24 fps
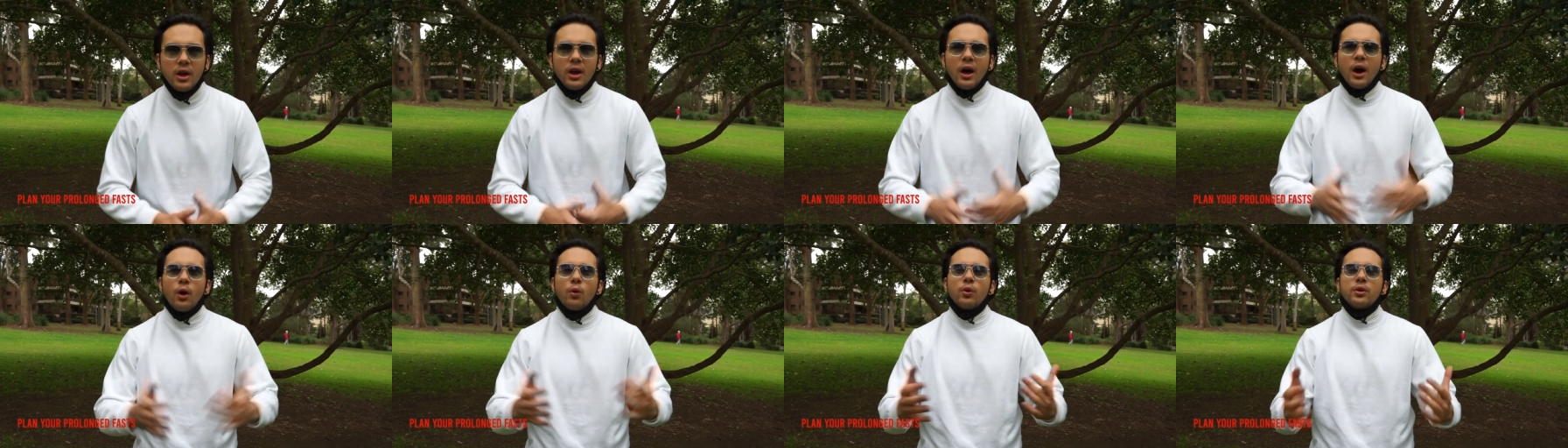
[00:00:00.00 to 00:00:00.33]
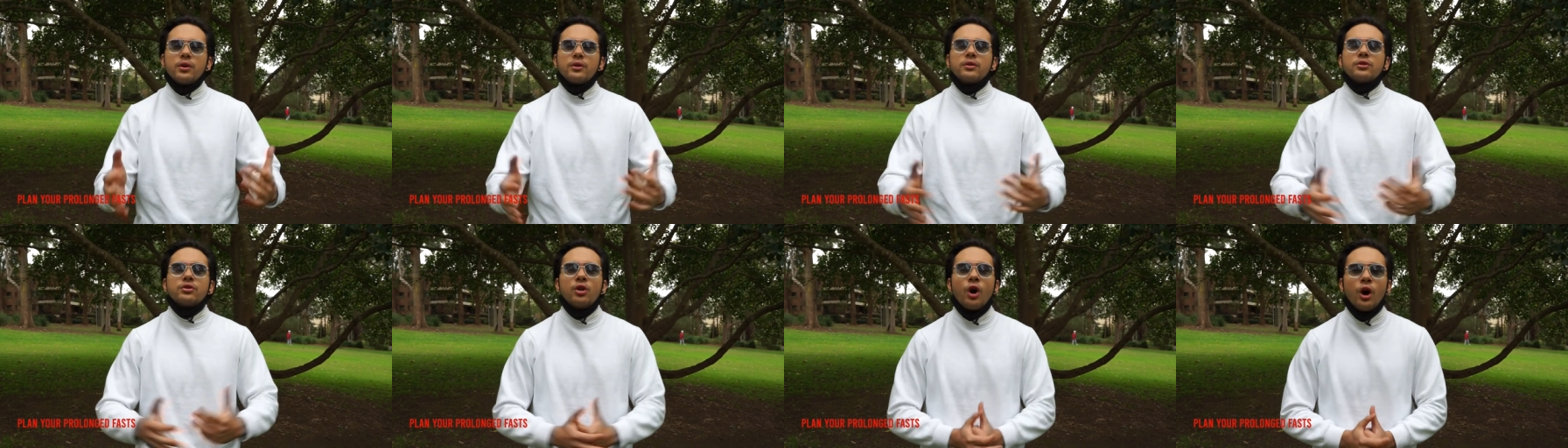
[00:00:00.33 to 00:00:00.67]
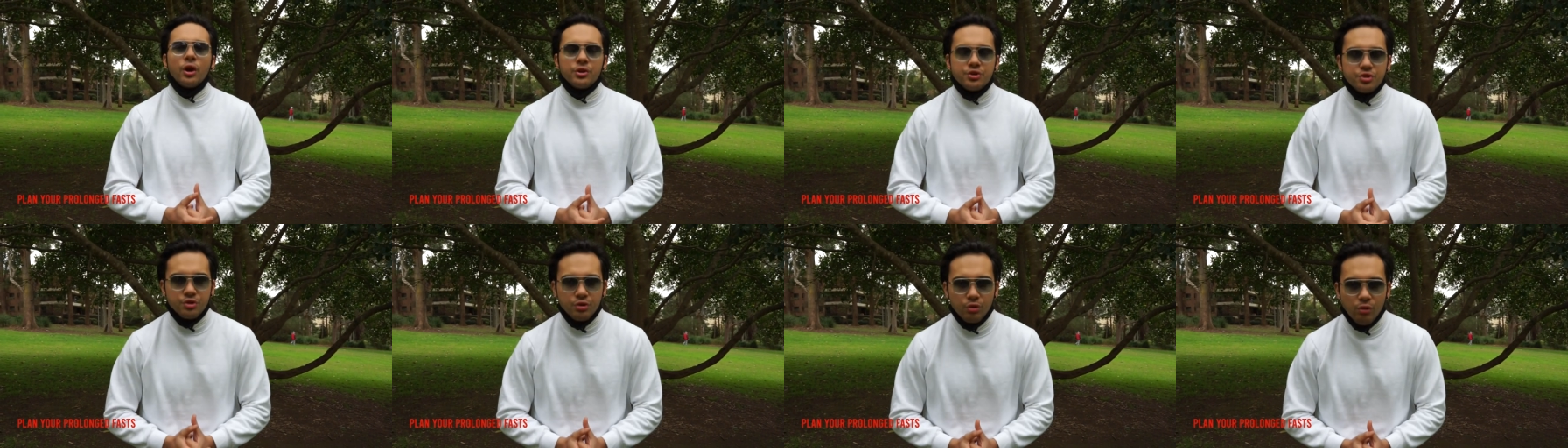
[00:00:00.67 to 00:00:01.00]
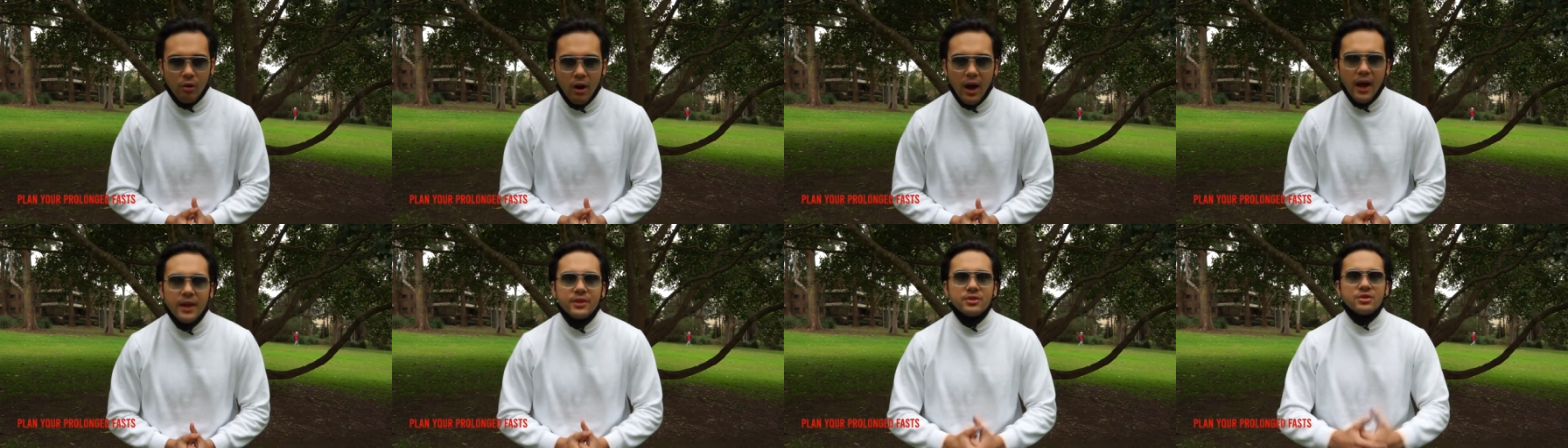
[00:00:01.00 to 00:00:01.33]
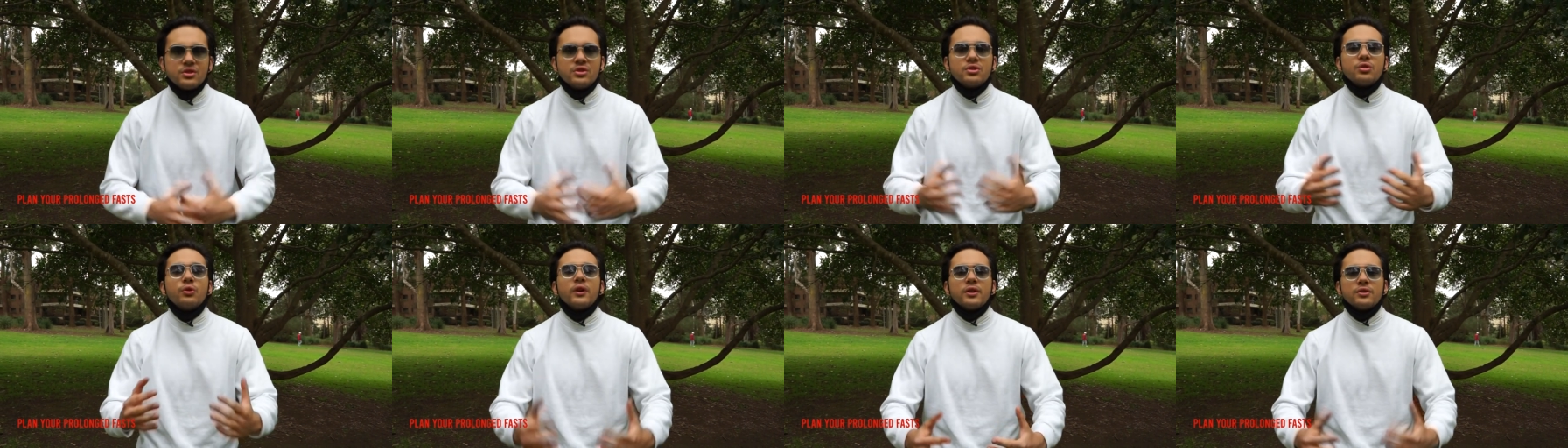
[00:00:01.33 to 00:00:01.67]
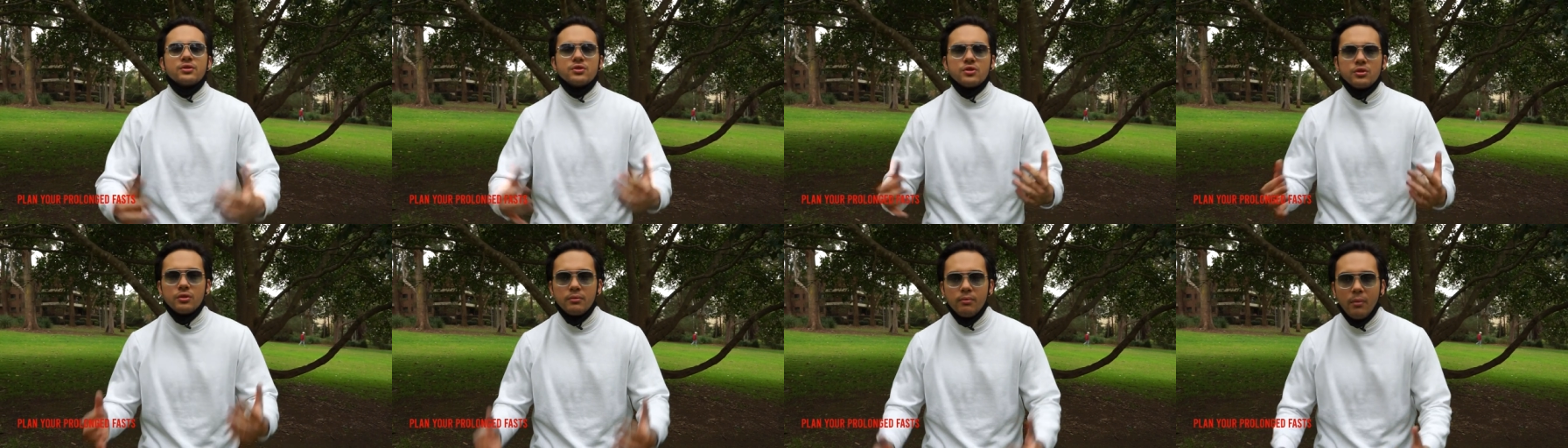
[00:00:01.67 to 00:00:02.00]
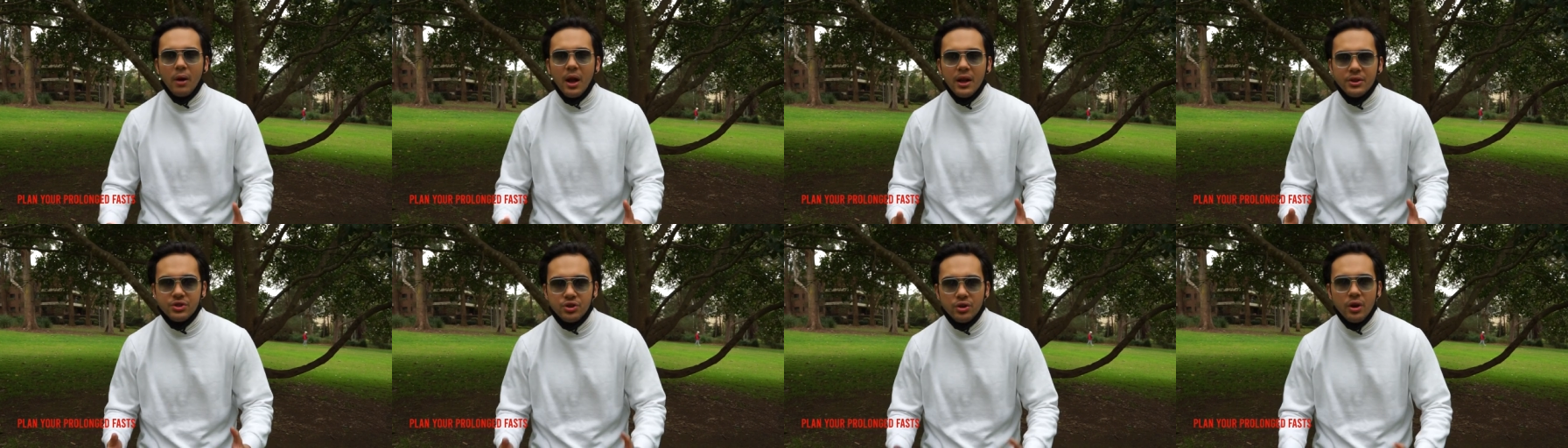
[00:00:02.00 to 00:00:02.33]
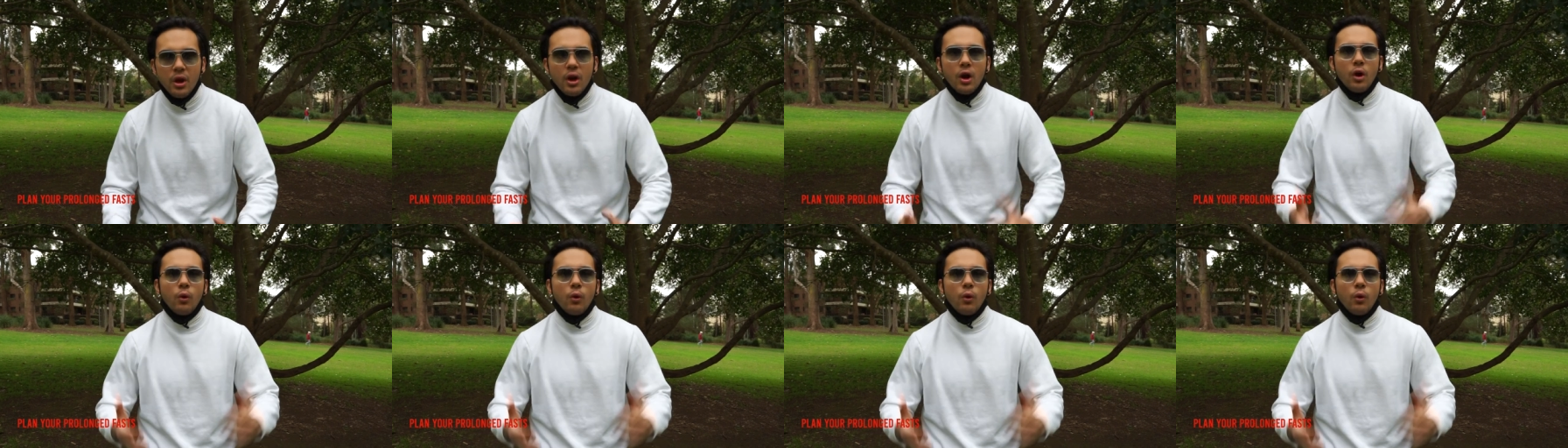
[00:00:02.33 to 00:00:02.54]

I would not try doing too much